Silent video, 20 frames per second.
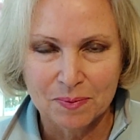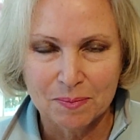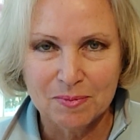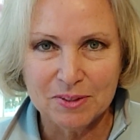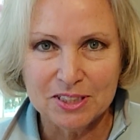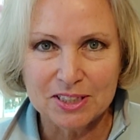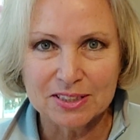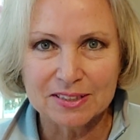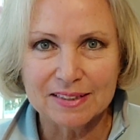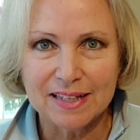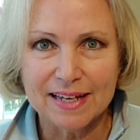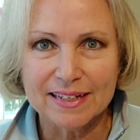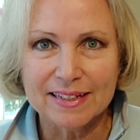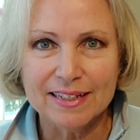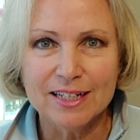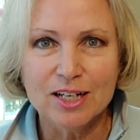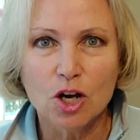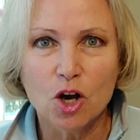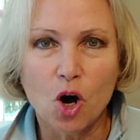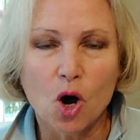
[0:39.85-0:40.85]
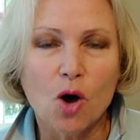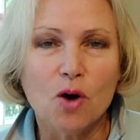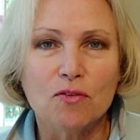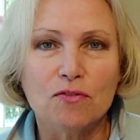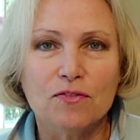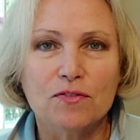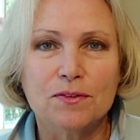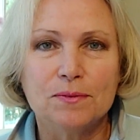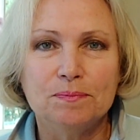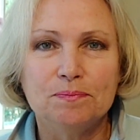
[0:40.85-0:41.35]
But just like in golf,
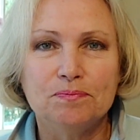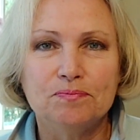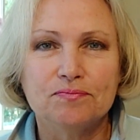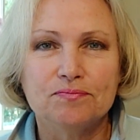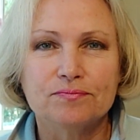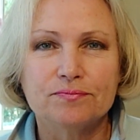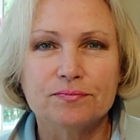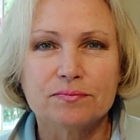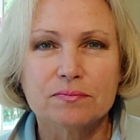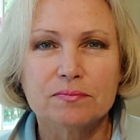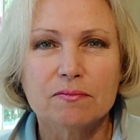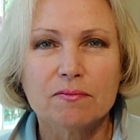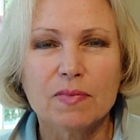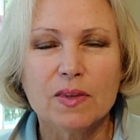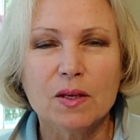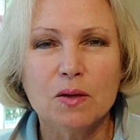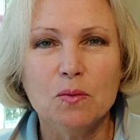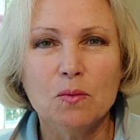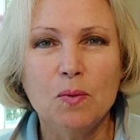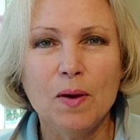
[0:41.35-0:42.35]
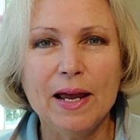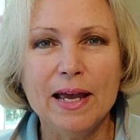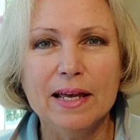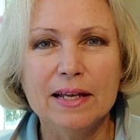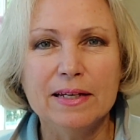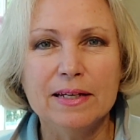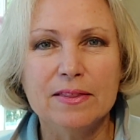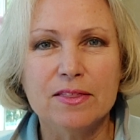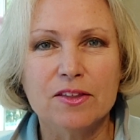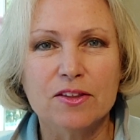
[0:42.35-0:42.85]

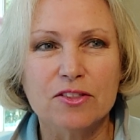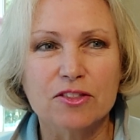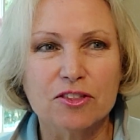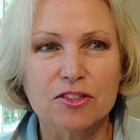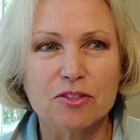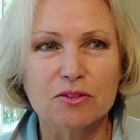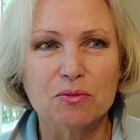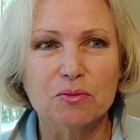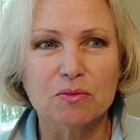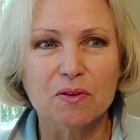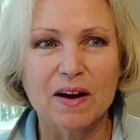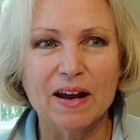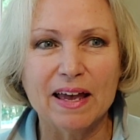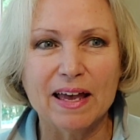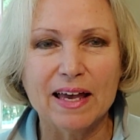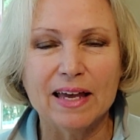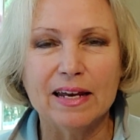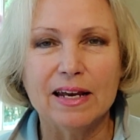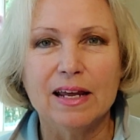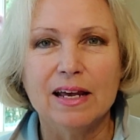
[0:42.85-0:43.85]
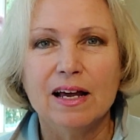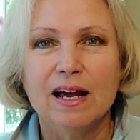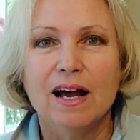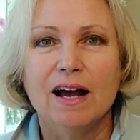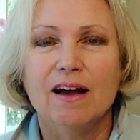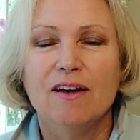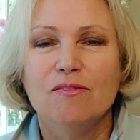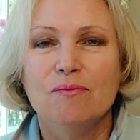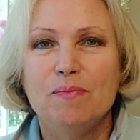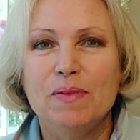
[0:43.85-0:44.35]
when the threat
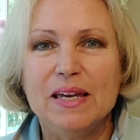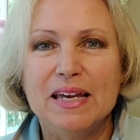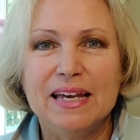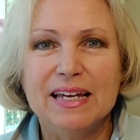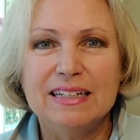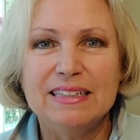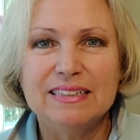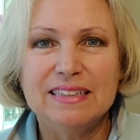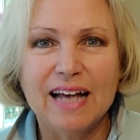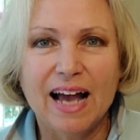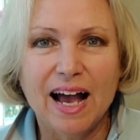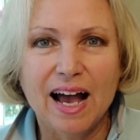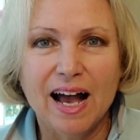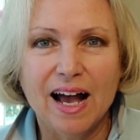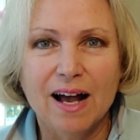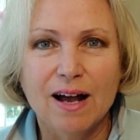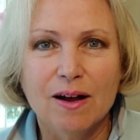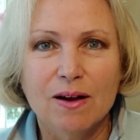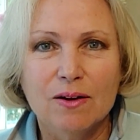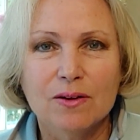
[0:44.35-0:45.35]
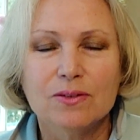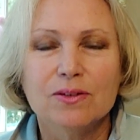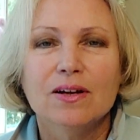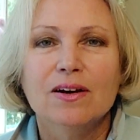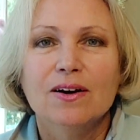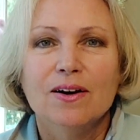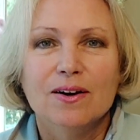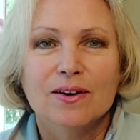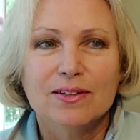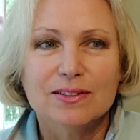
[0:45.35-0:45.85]
of being down
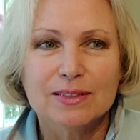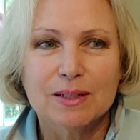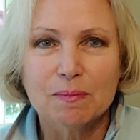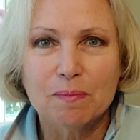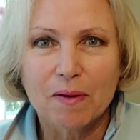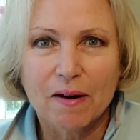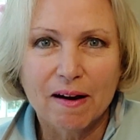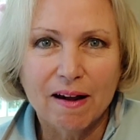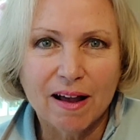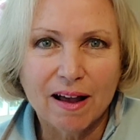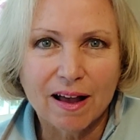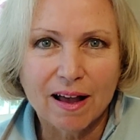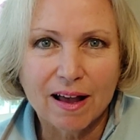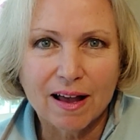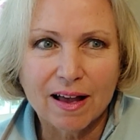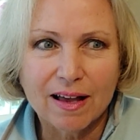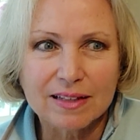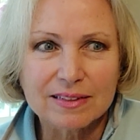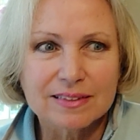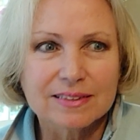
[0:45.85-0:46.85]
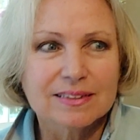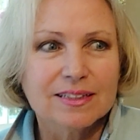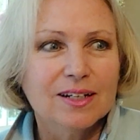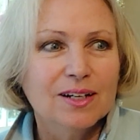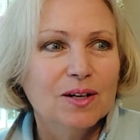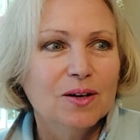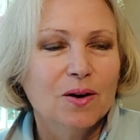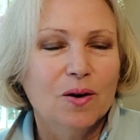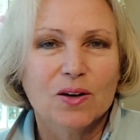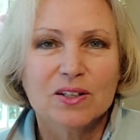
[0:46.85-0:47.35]
or depressed
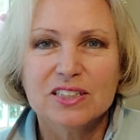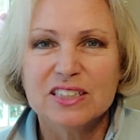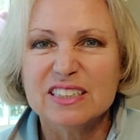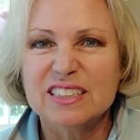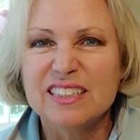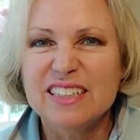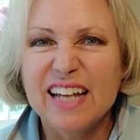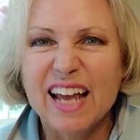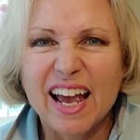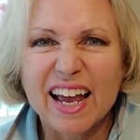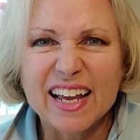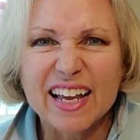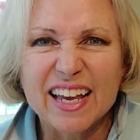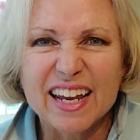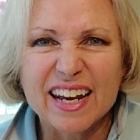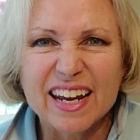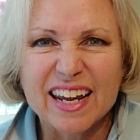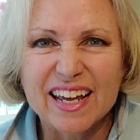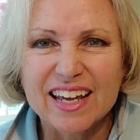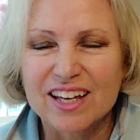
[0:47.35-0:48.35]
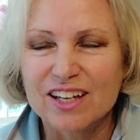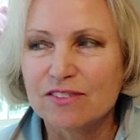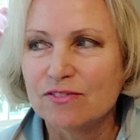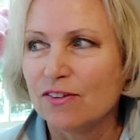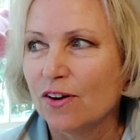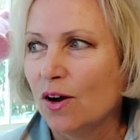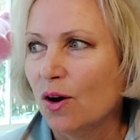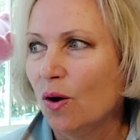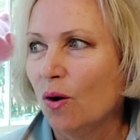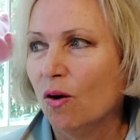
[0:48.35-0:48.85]
or just negative
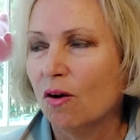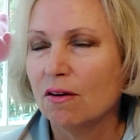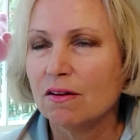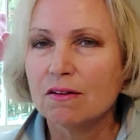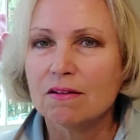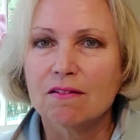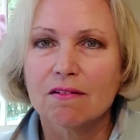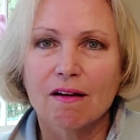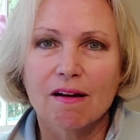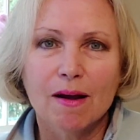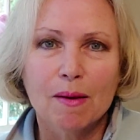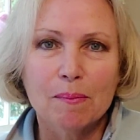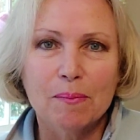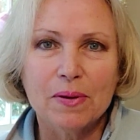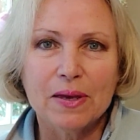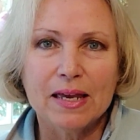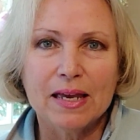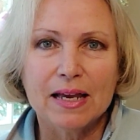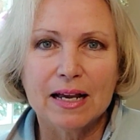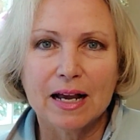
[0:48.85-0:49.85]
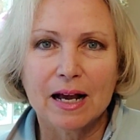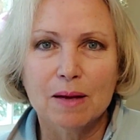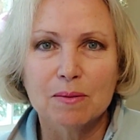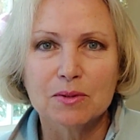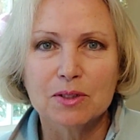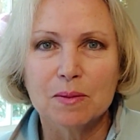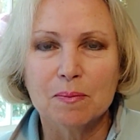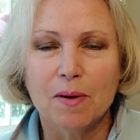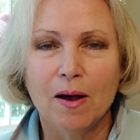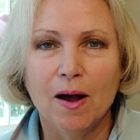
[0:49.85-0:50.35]
or grumpy
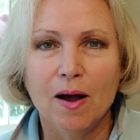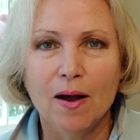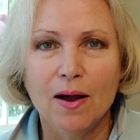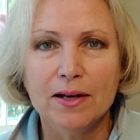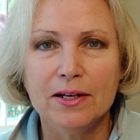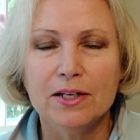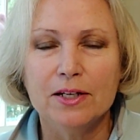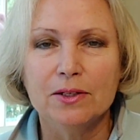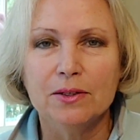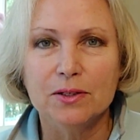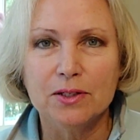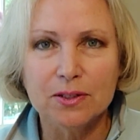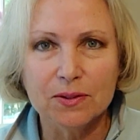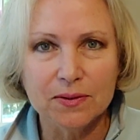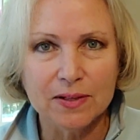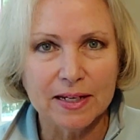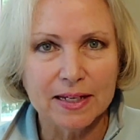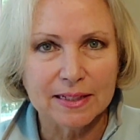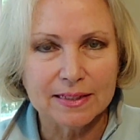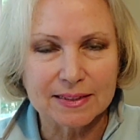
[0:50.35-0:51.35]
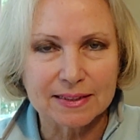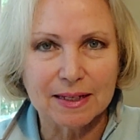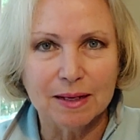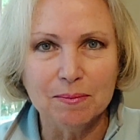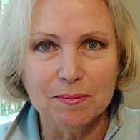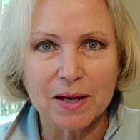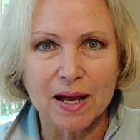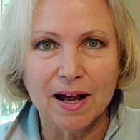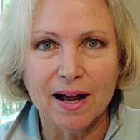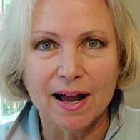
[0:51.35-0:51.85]
comes upon you, you need
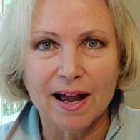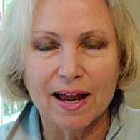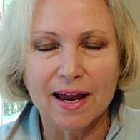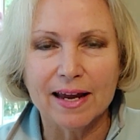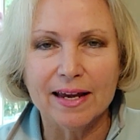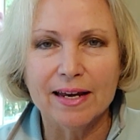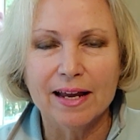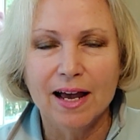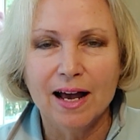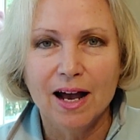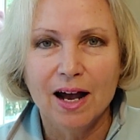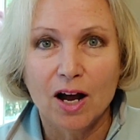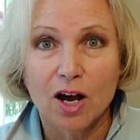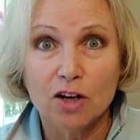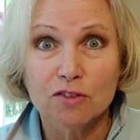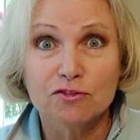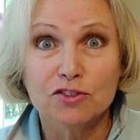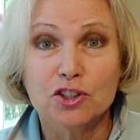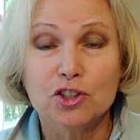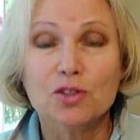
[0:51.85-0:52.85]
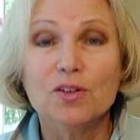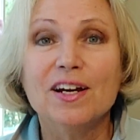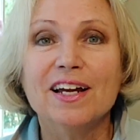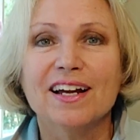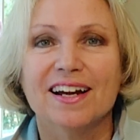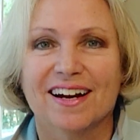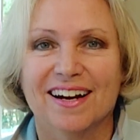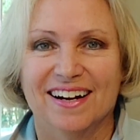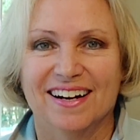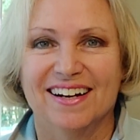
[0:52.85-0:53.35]
some kind of
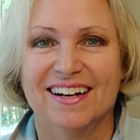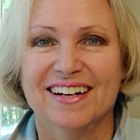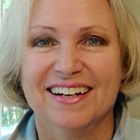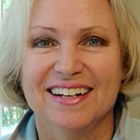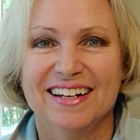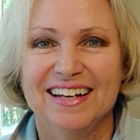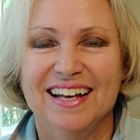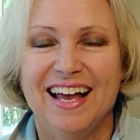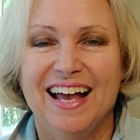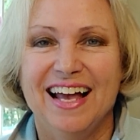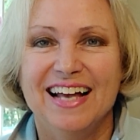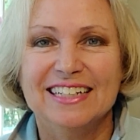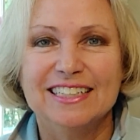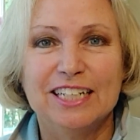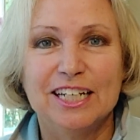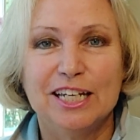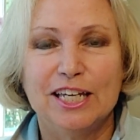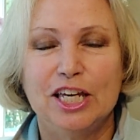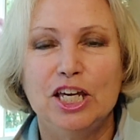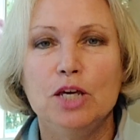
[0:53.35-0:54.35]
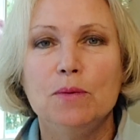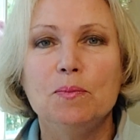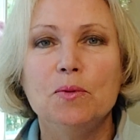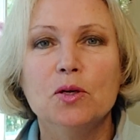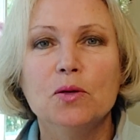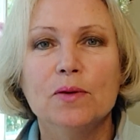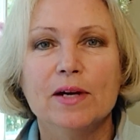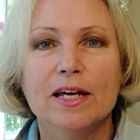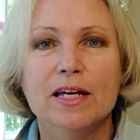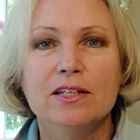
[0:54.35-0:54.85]
trigger to keep
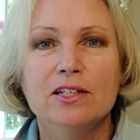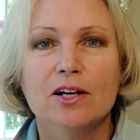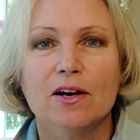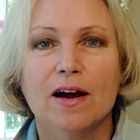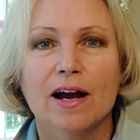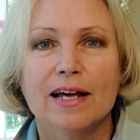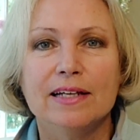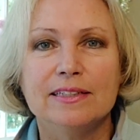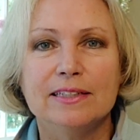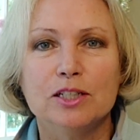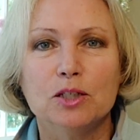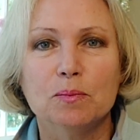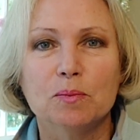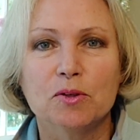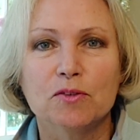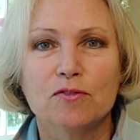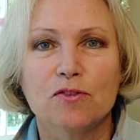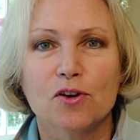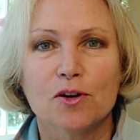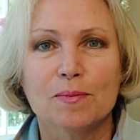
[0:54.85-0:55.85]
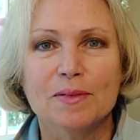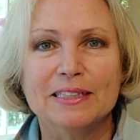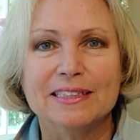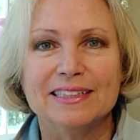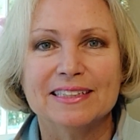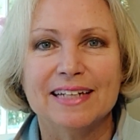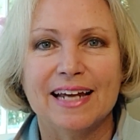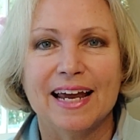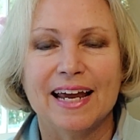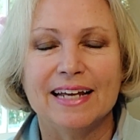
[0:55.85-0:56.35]
you in your ideal performance
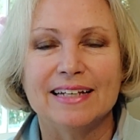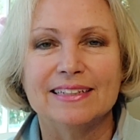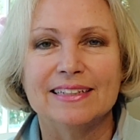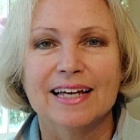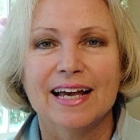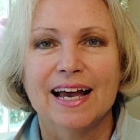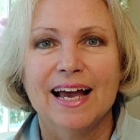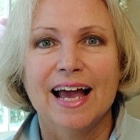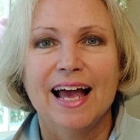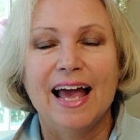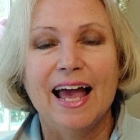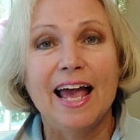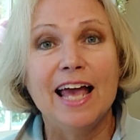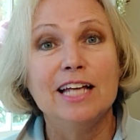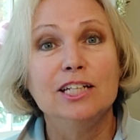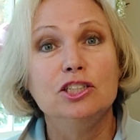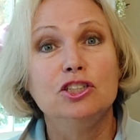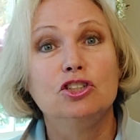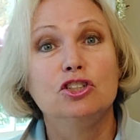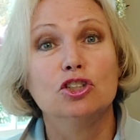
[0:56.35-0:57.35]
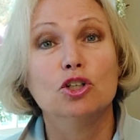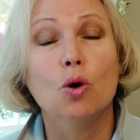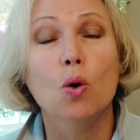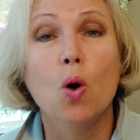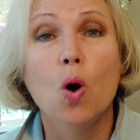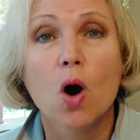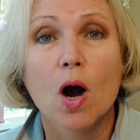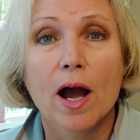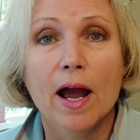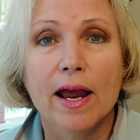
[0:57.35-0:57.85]
state. And
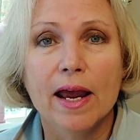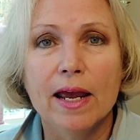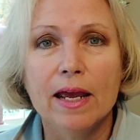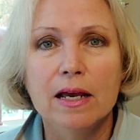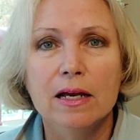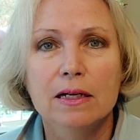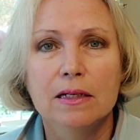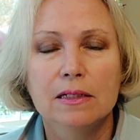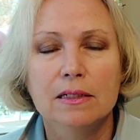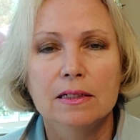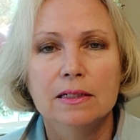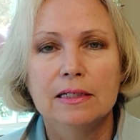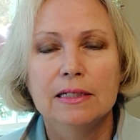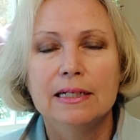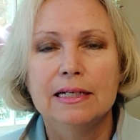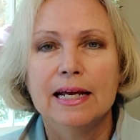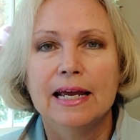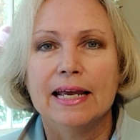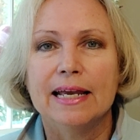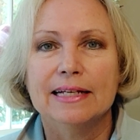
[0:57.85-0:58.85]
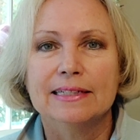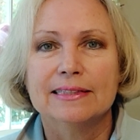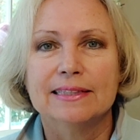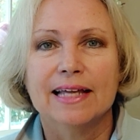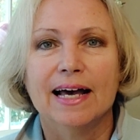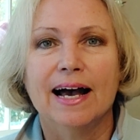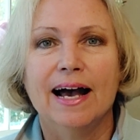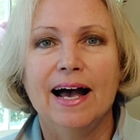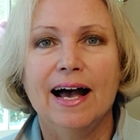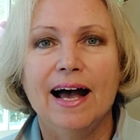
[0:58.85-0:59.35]
joy is
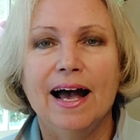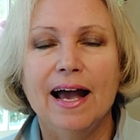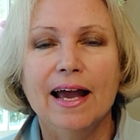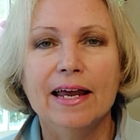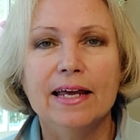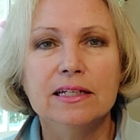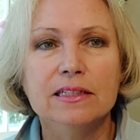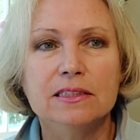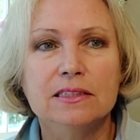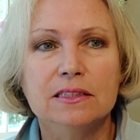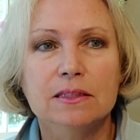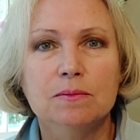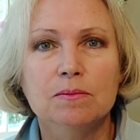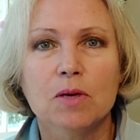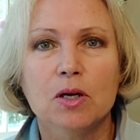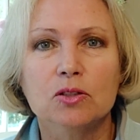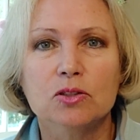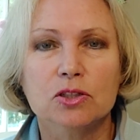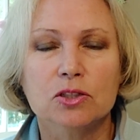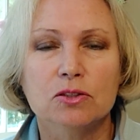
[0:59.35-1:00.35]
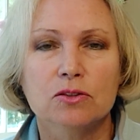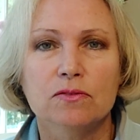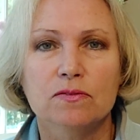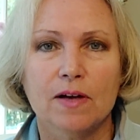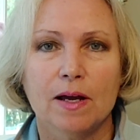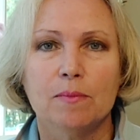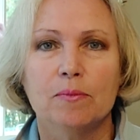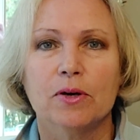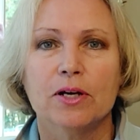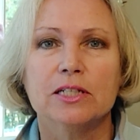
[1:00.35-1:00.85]
the highest emotional
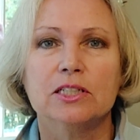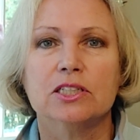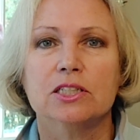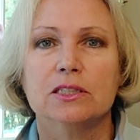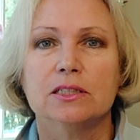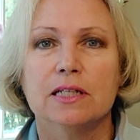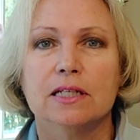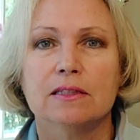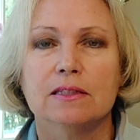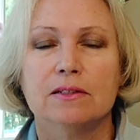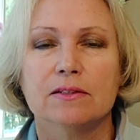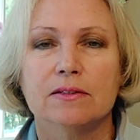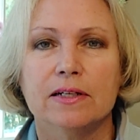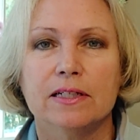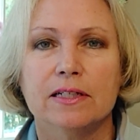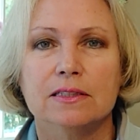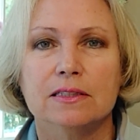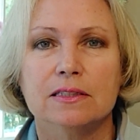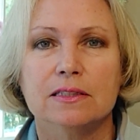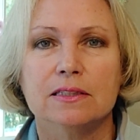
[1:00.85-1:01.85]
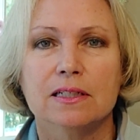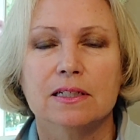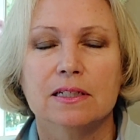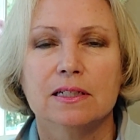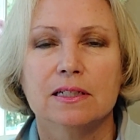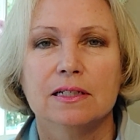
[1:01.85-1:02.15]
vibration that there is.